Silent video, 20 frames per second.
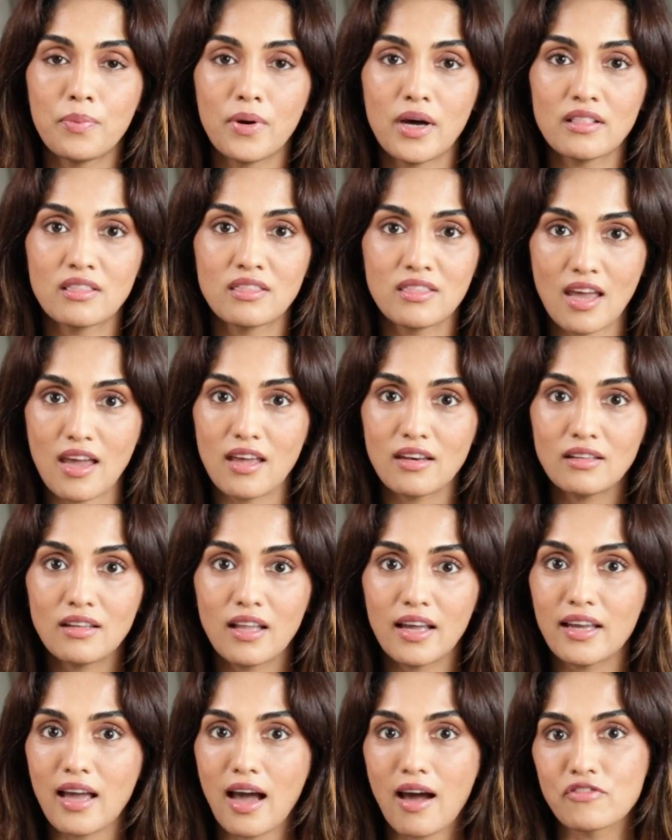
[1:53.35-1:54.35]
But then
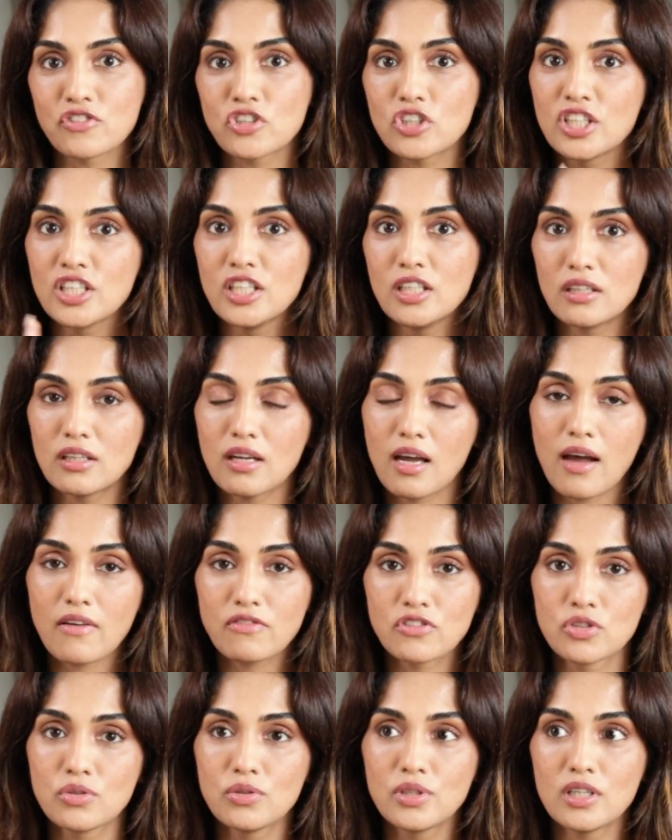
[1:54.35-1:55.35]
like after a year and a
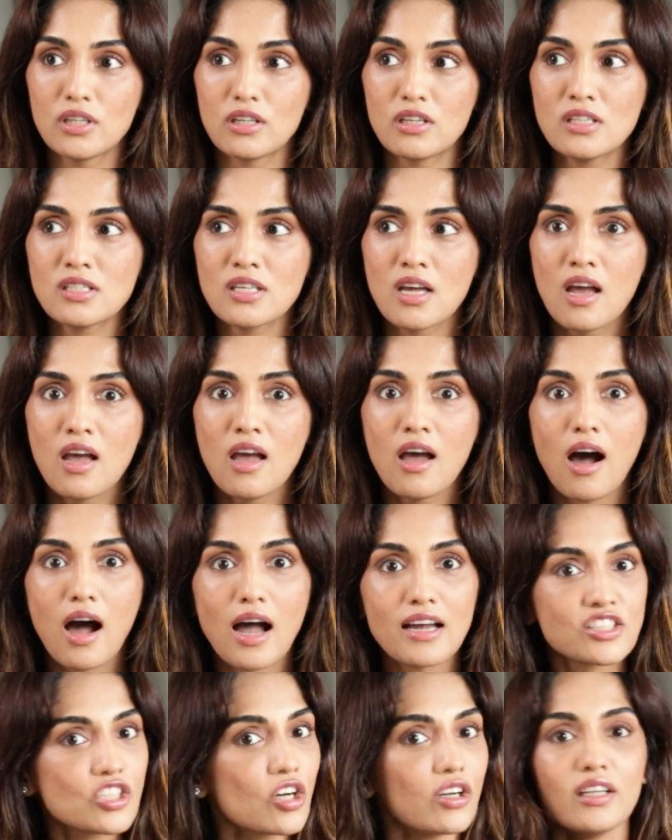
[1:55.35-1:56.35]
half, 2 years,
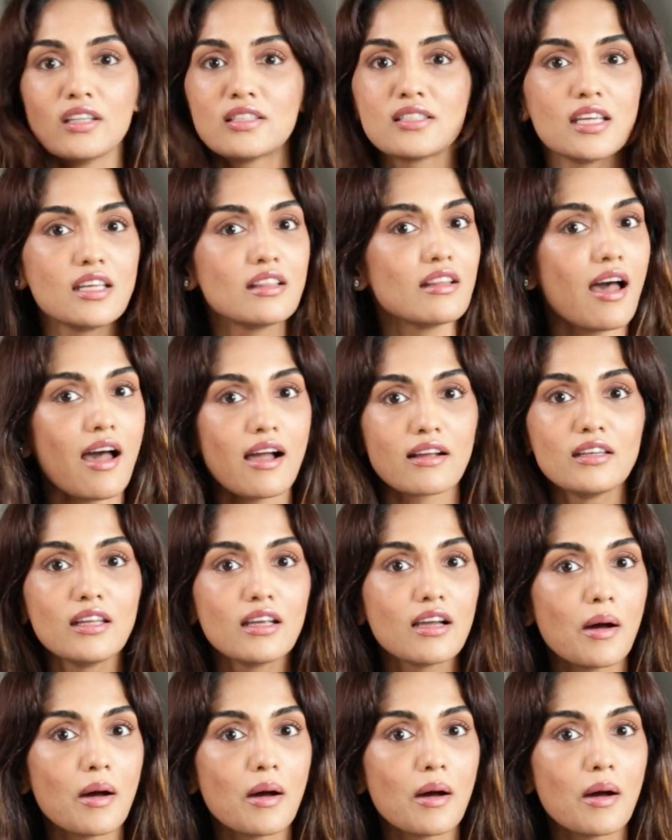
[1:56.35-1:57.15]
I started seeing the acne